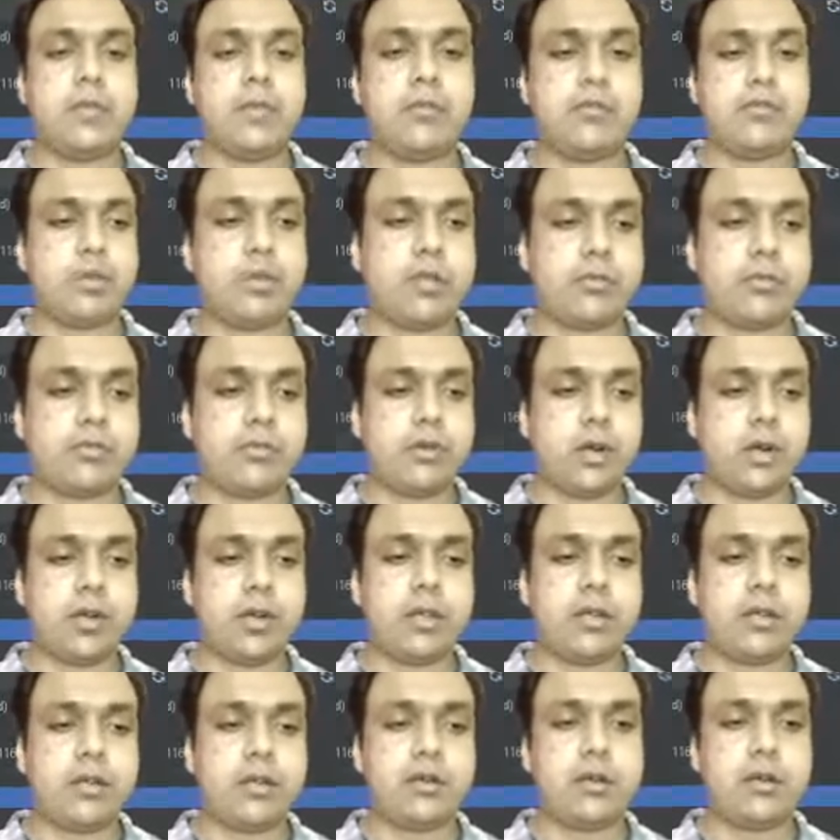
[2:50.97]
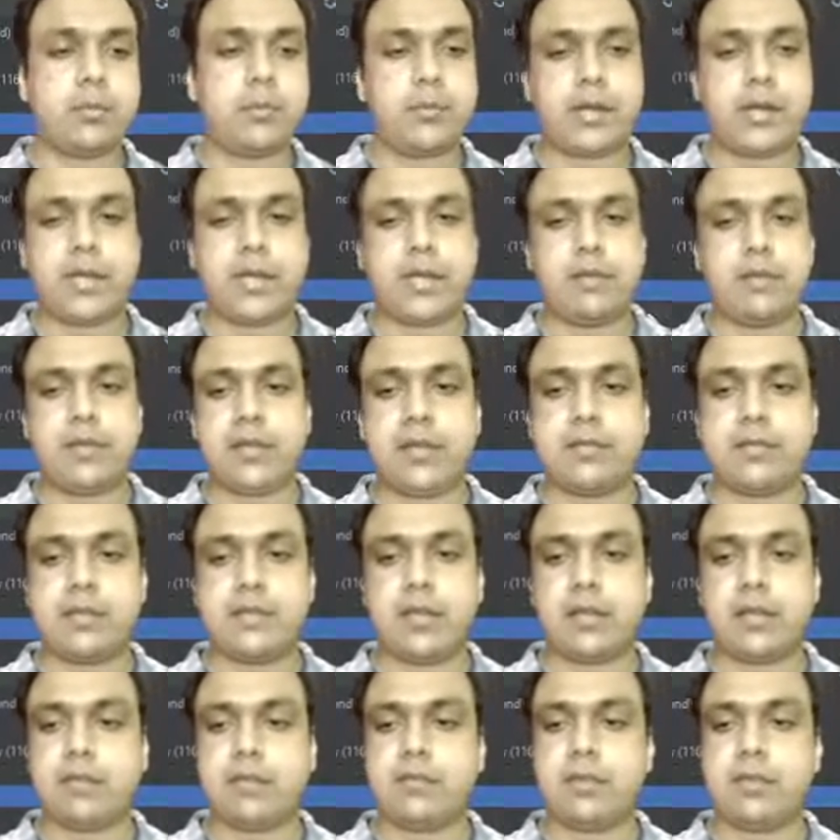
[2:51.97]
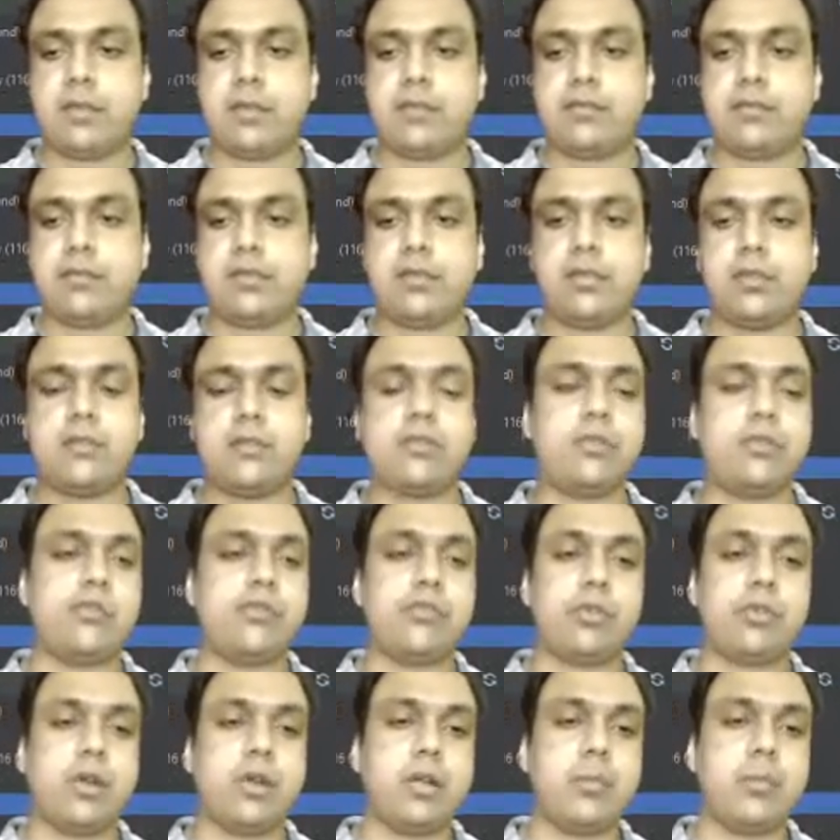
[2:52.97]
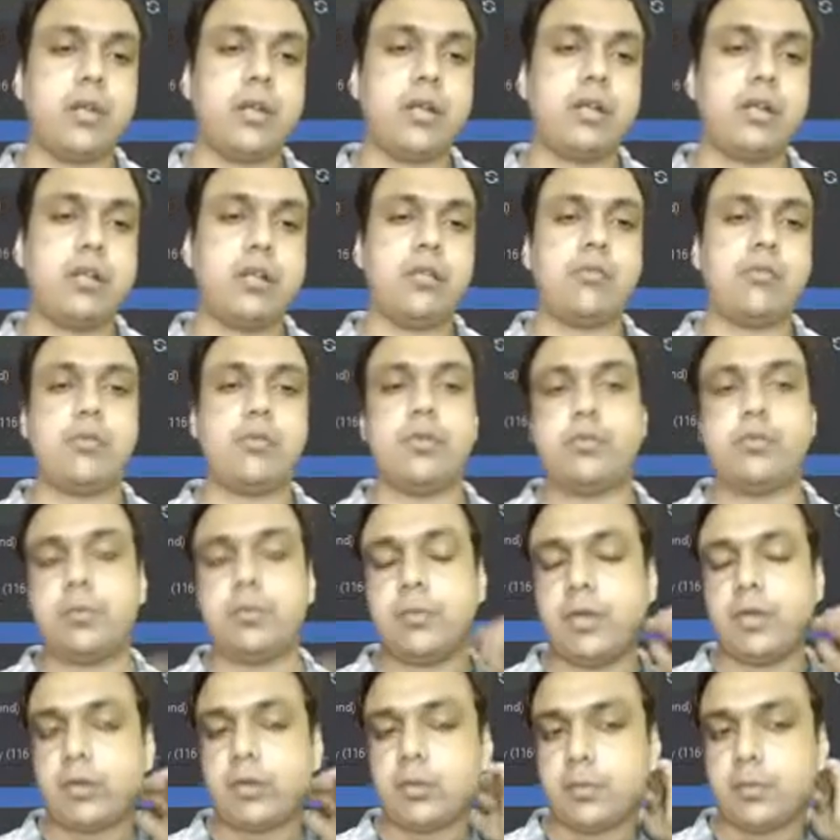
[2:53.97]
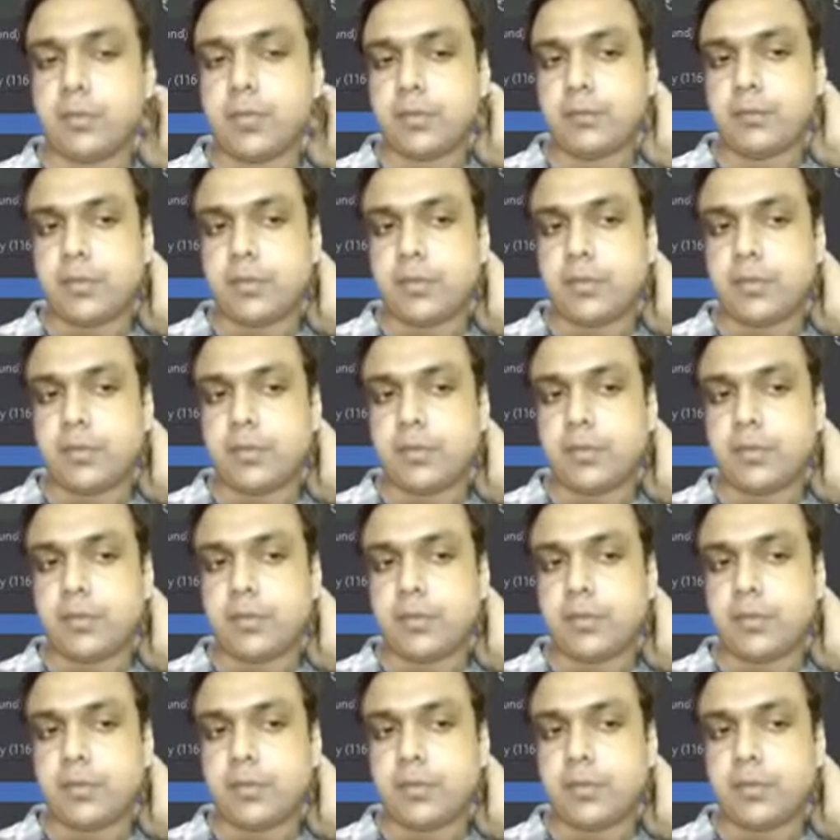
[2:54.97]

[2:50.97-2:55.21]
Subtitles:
So it's not there on my device, that is the reason this install button is visible to me.